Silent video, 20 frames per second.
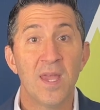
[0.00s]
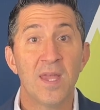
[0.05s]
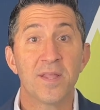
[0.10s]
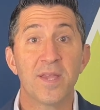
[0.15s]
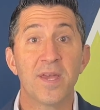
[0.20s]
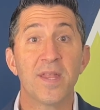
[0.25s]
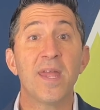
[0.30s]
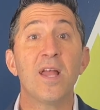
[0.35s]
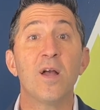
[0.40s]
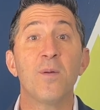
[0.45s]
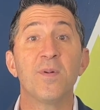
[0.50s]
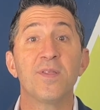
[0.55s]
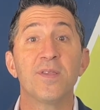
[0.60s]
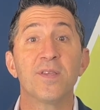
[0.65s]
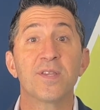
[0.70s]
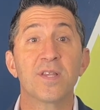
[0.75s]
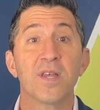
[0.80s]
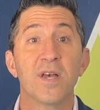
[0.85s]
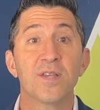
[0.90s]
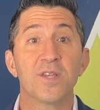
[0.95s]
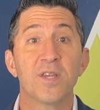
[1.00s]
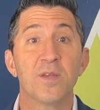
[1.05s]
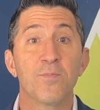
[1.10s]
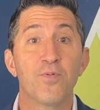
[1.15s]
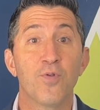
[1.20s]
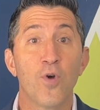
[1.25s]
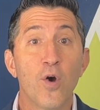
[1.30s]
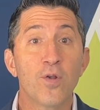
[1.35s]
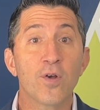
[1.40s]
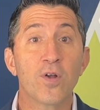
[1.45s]
Today I'll be discussing
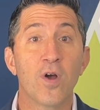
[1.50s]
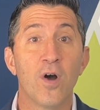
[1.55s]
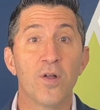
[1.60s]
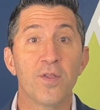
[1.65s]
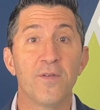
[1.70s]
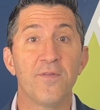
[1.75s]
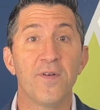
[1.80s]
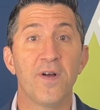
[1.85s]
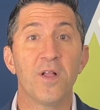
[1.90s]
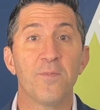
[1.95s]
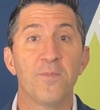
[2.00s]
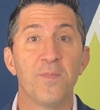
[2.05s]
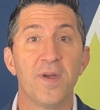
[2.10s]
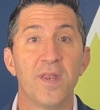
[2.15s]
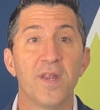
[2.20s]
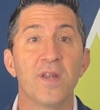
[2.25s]
protocol development